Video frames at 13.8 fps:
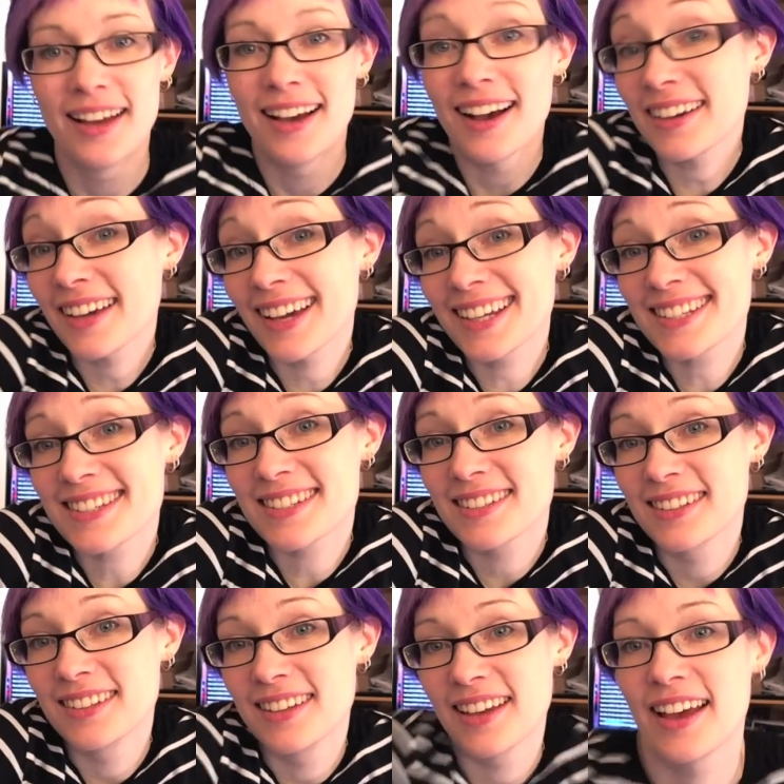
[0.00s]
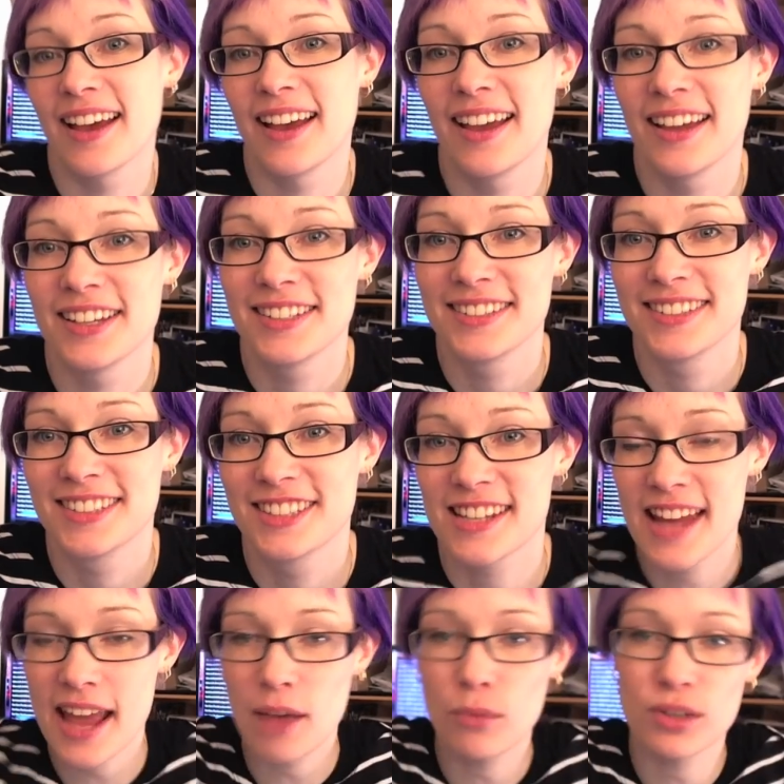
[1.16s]
Hi guys,
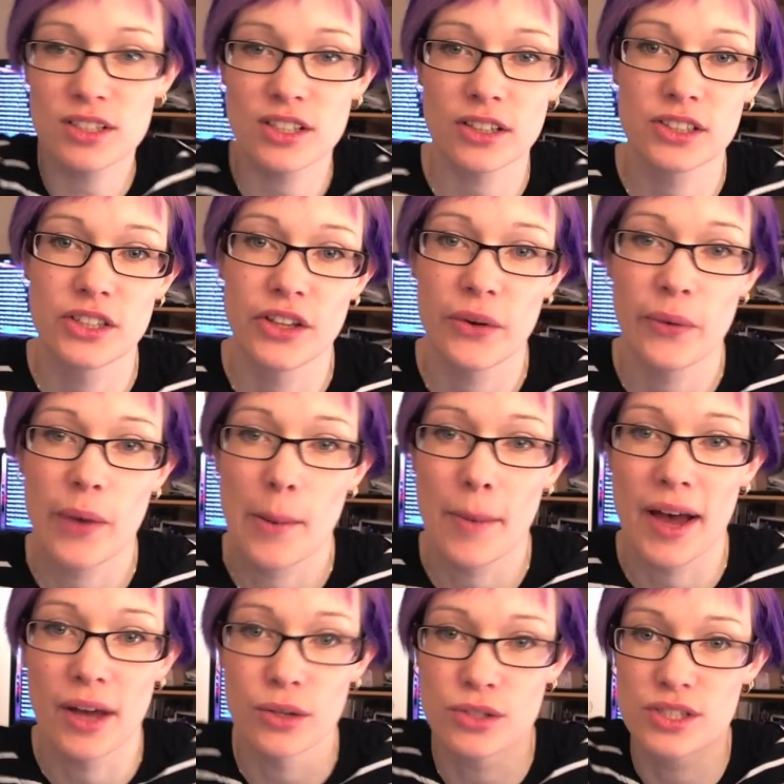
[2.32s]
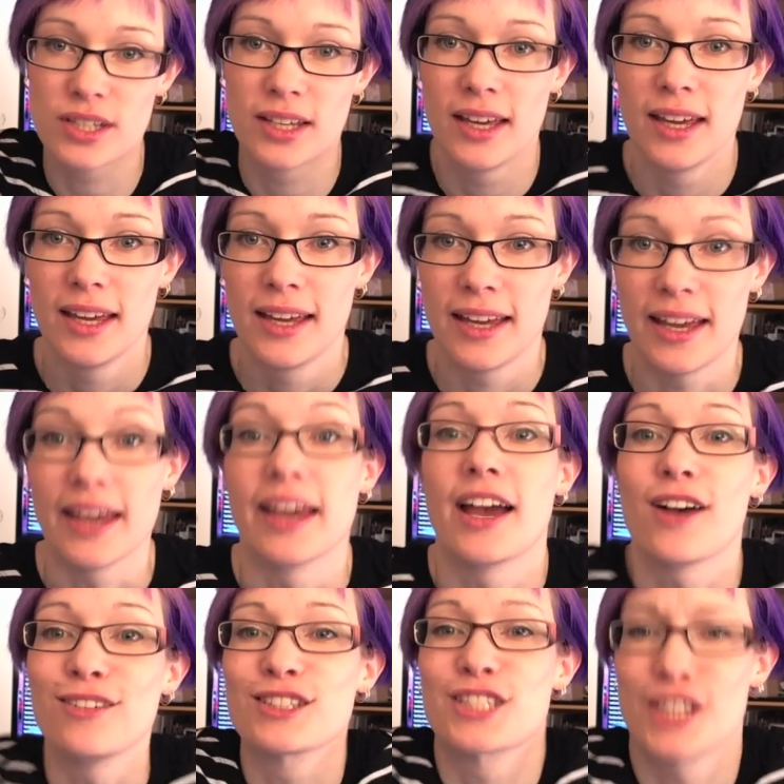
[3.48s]
today I want to talk to you about
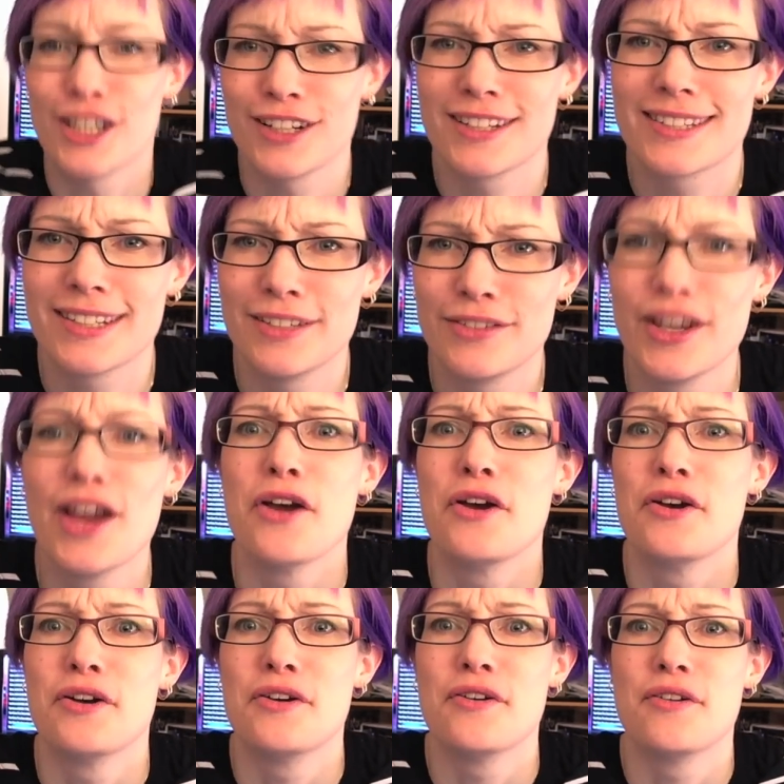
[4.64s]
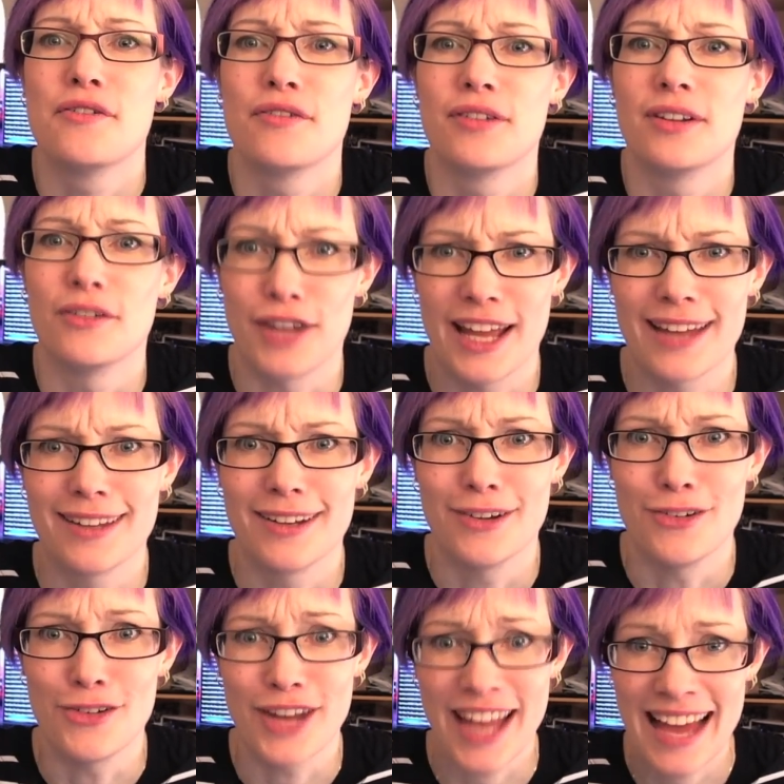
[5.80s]
alternative
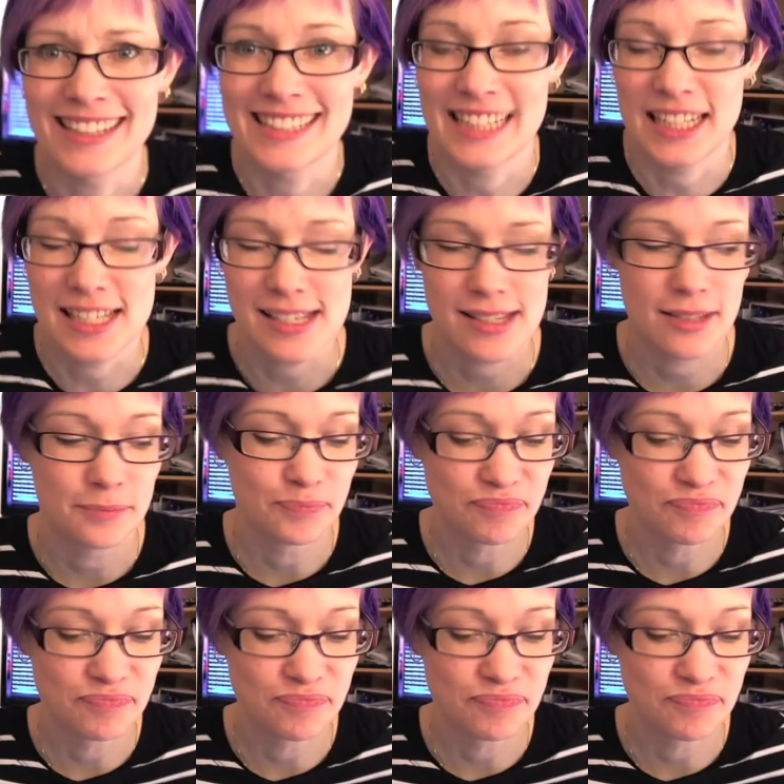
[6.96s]
realities.